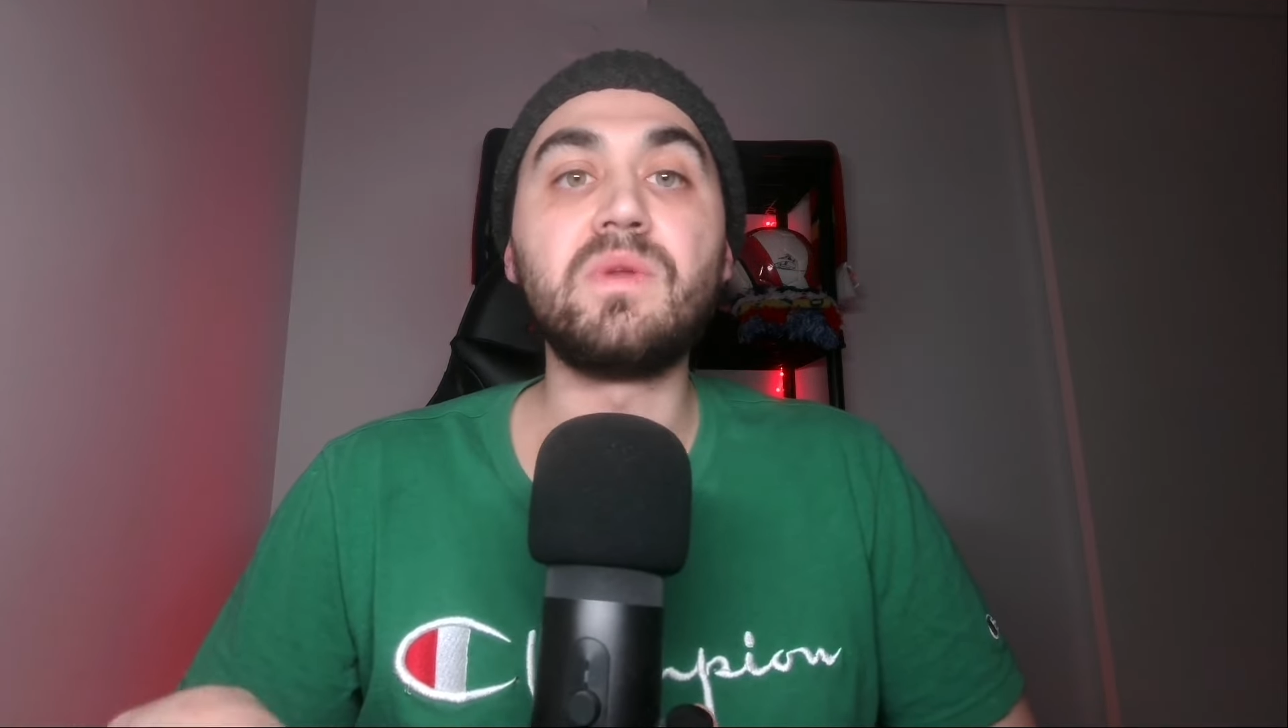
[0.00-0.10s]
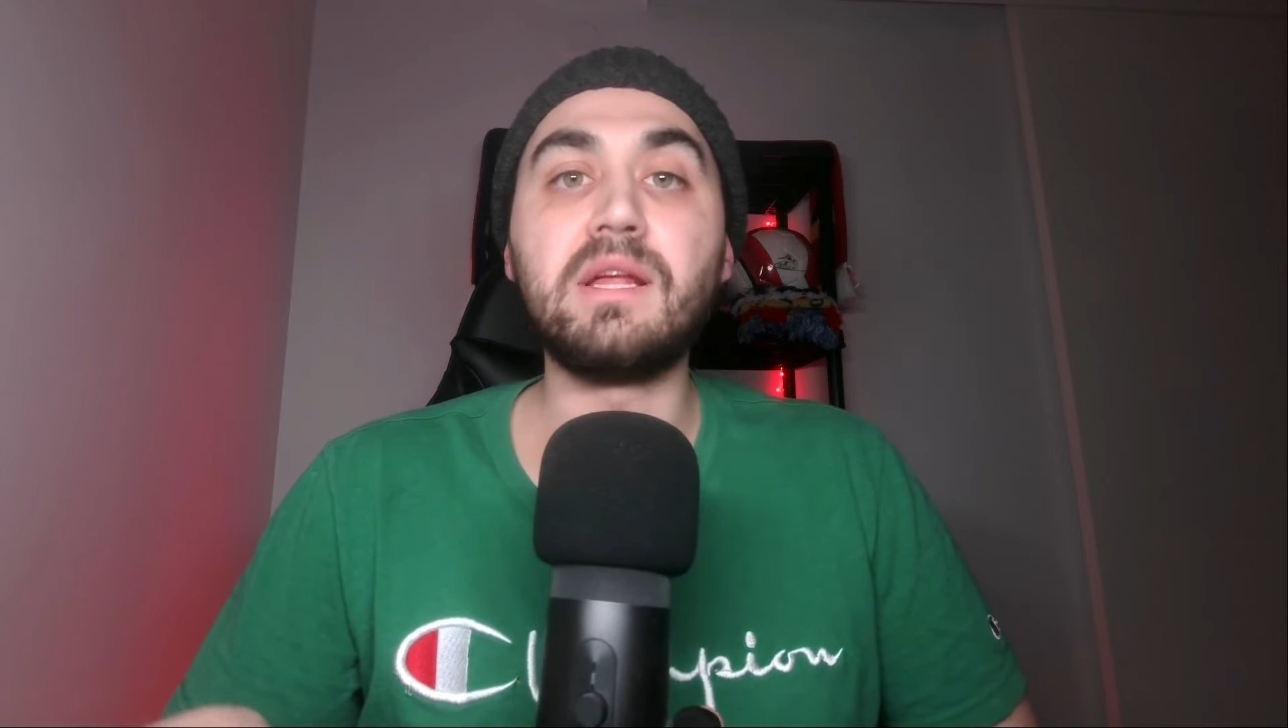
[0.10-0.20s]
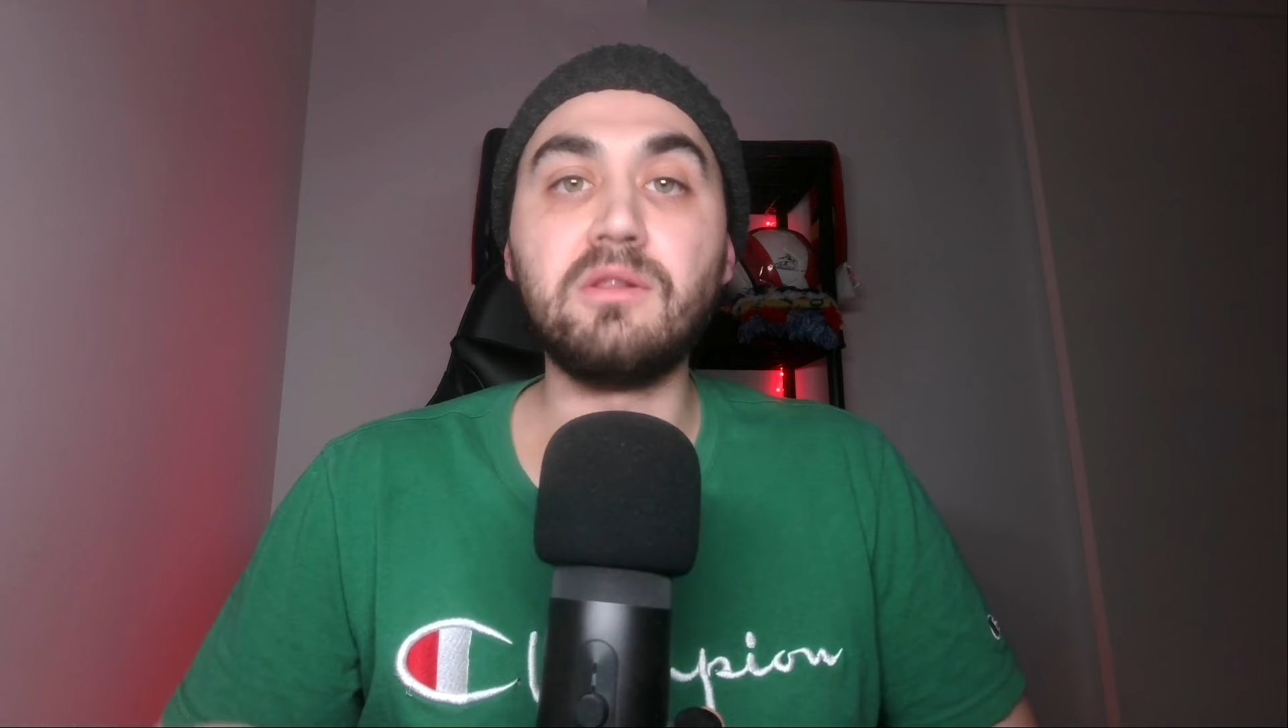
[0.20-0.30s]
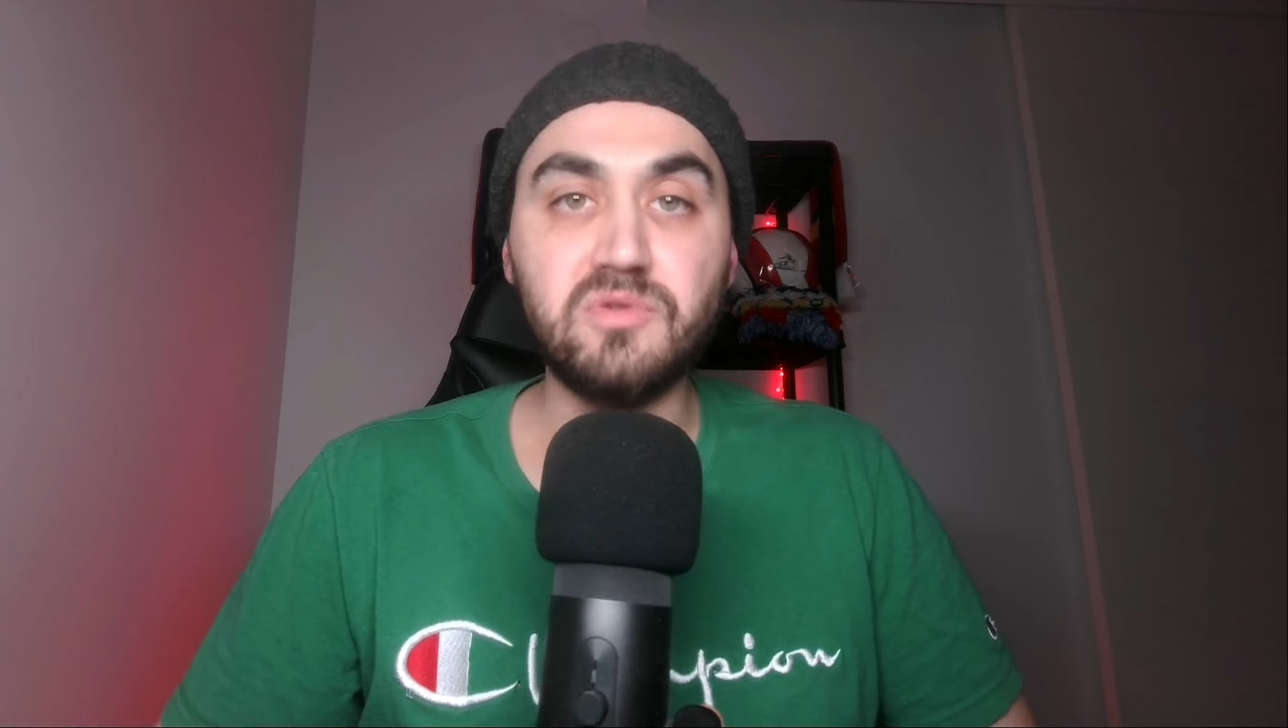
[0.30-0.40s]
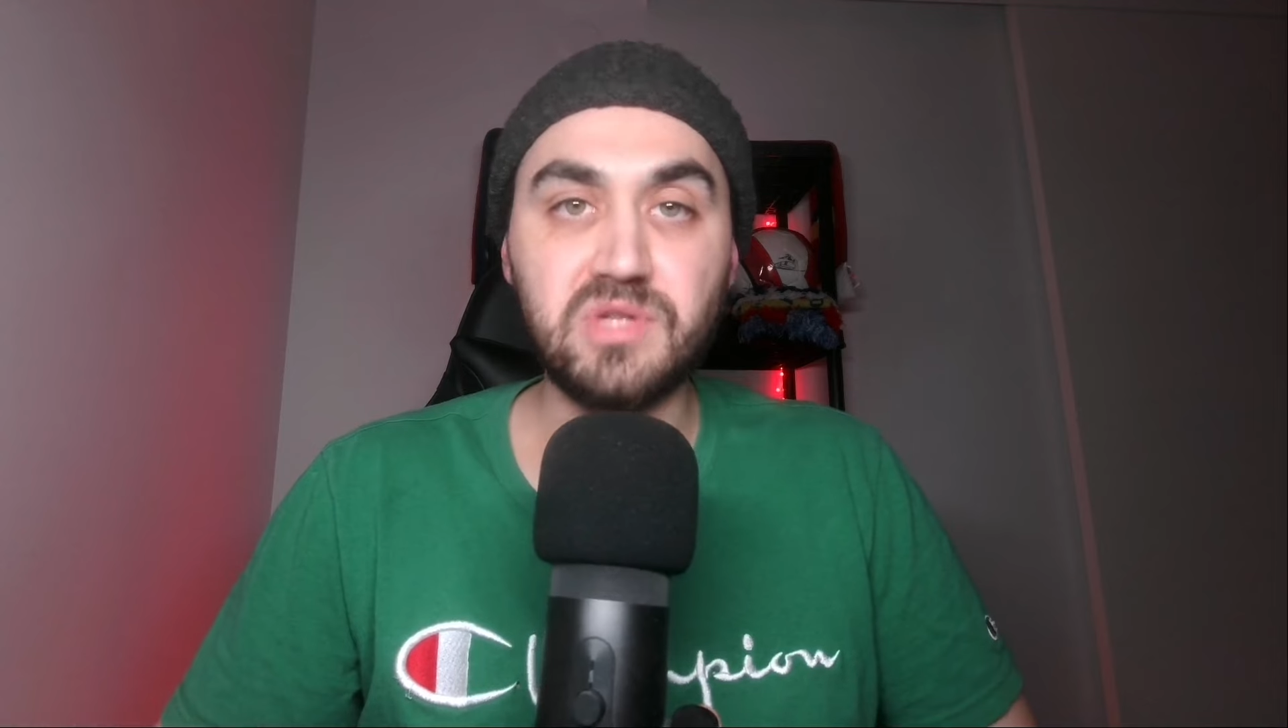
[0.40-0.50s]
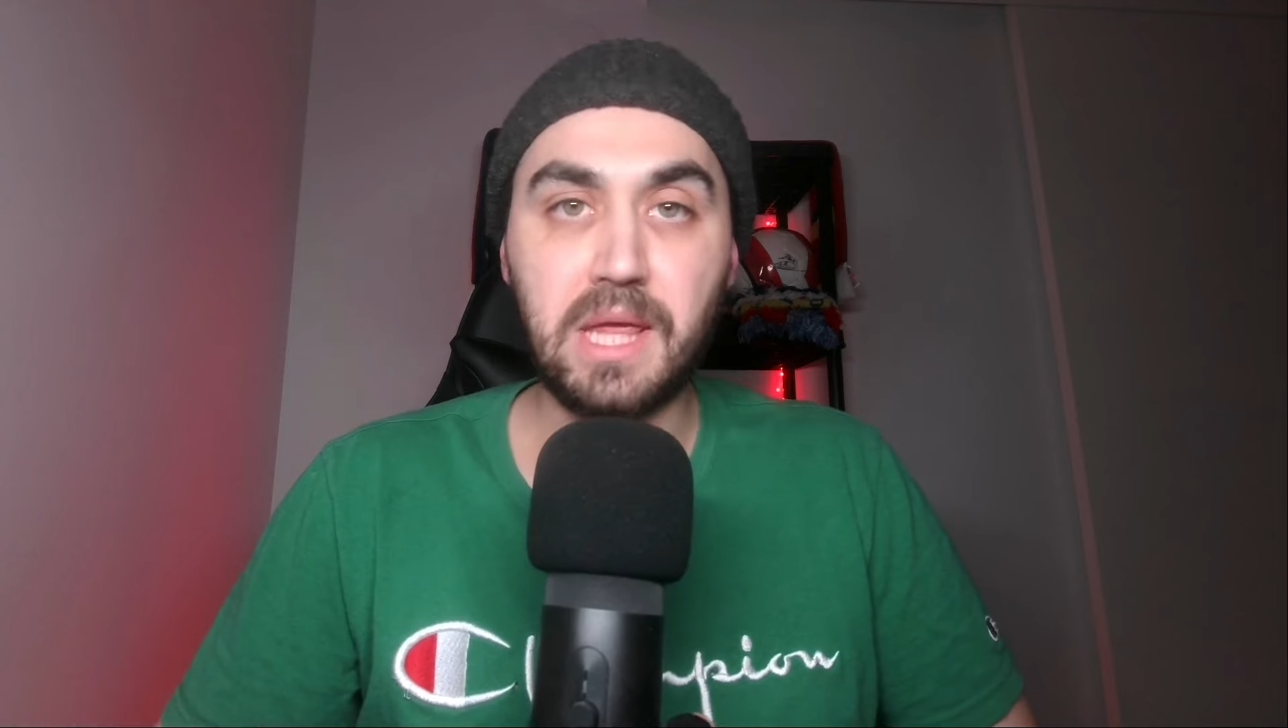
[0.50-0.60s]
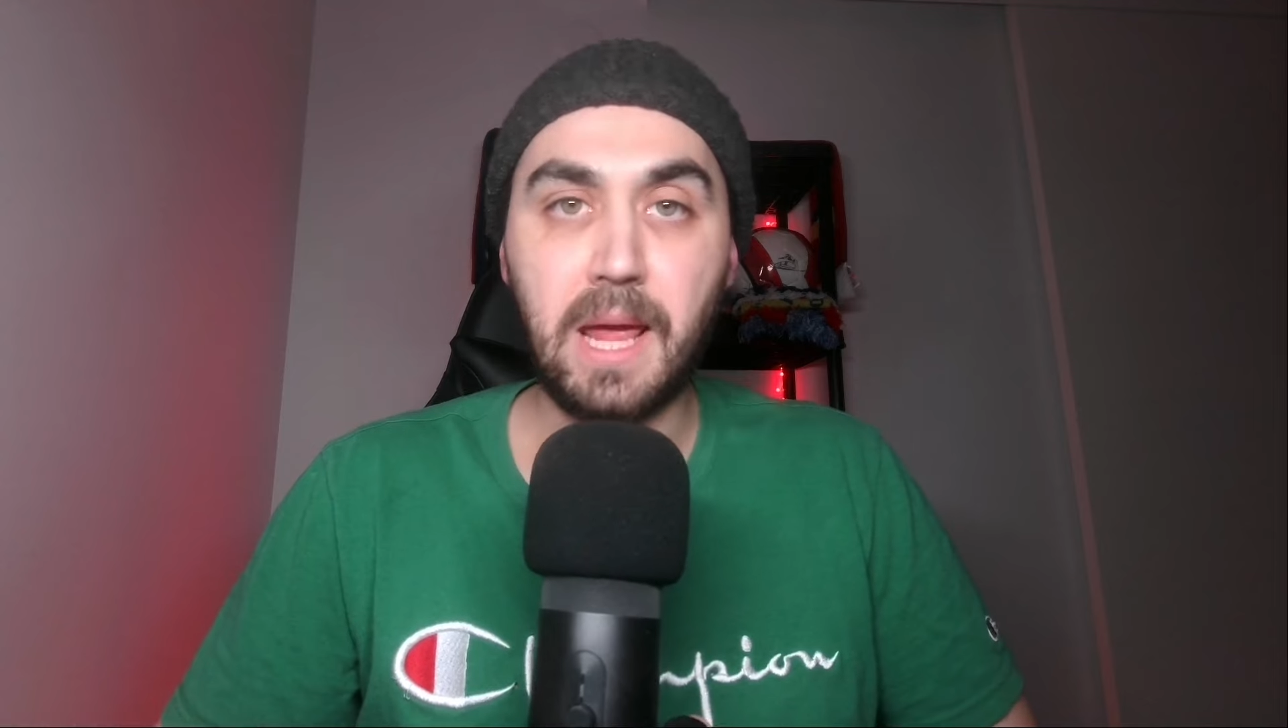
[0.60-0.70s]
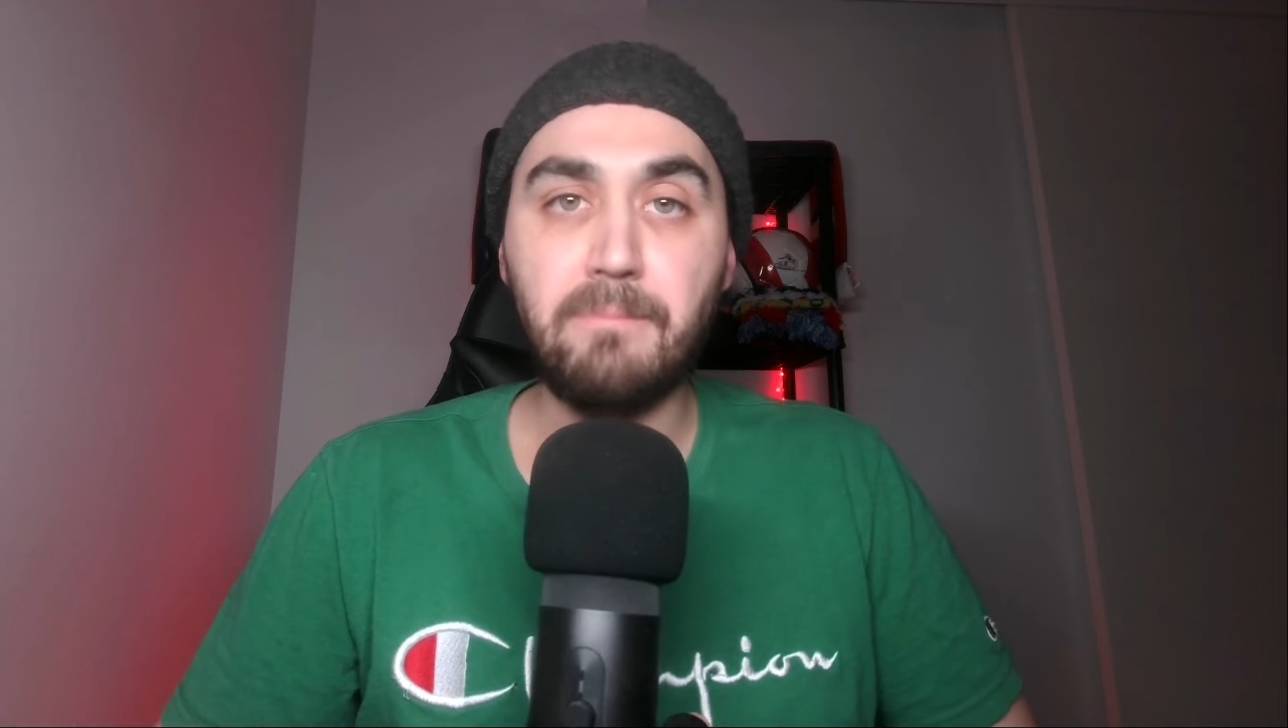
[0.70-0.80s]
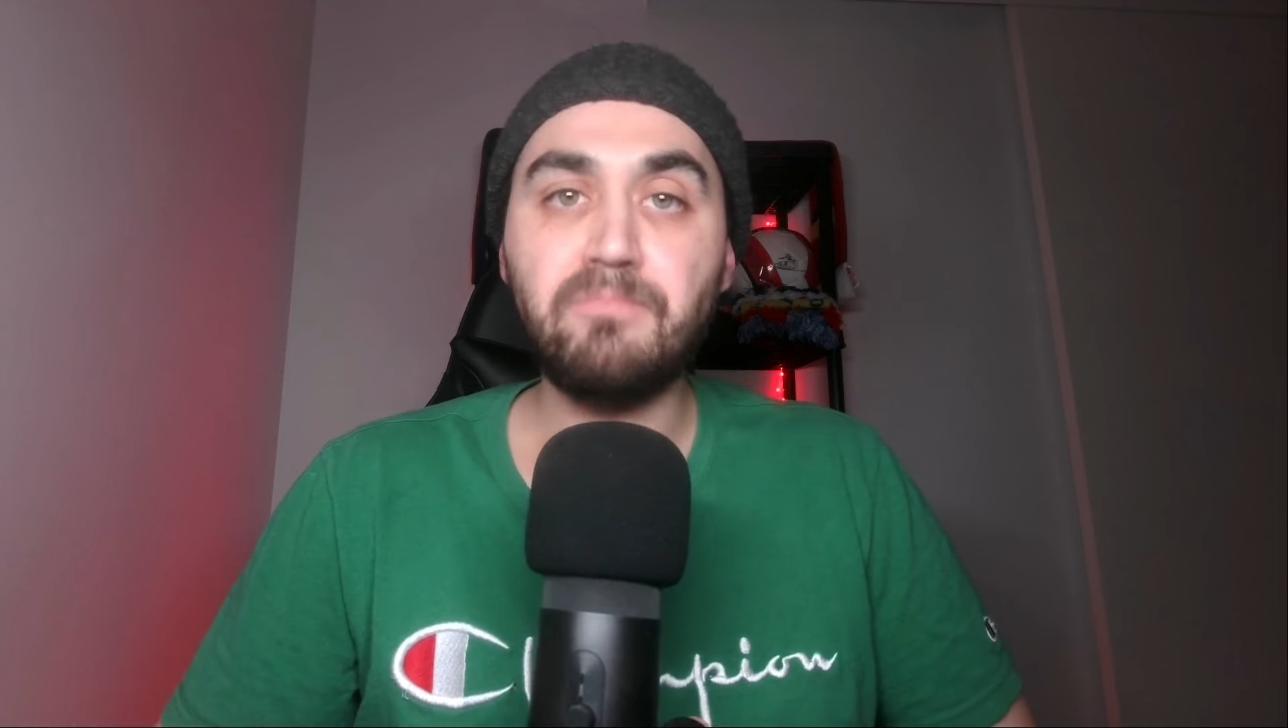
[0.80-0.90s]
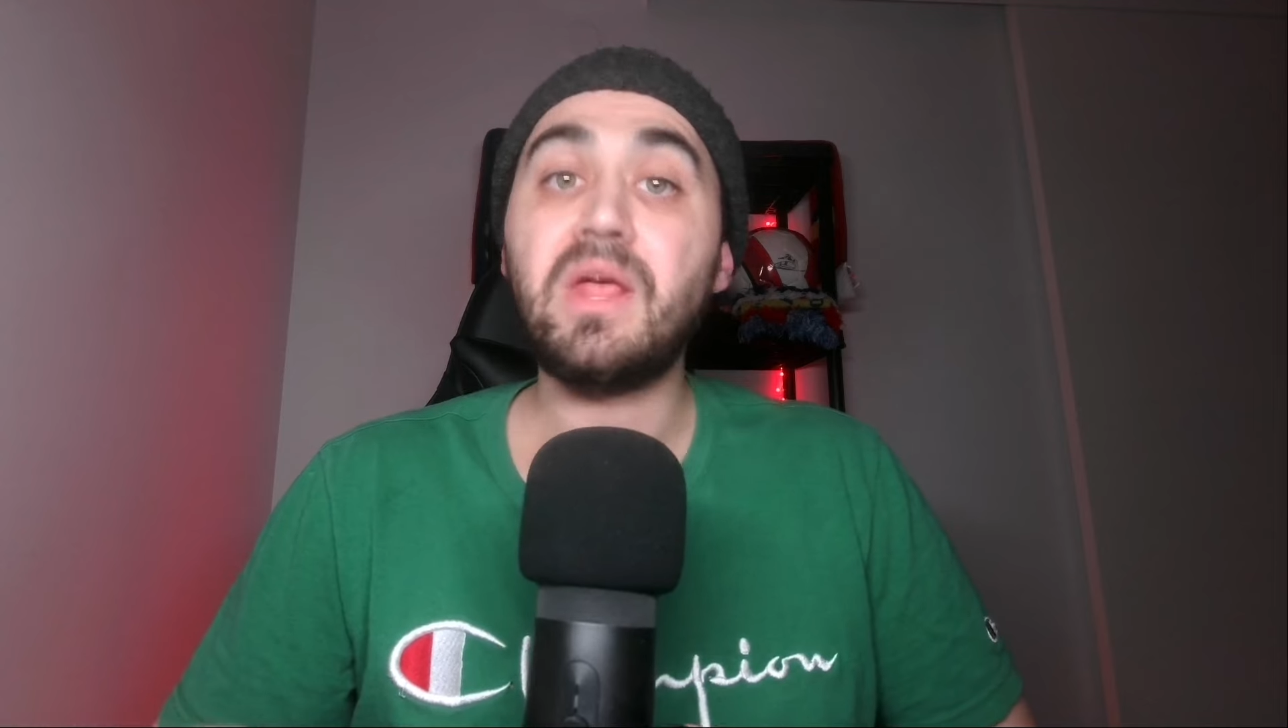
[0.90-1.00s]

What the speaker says: they lose a game?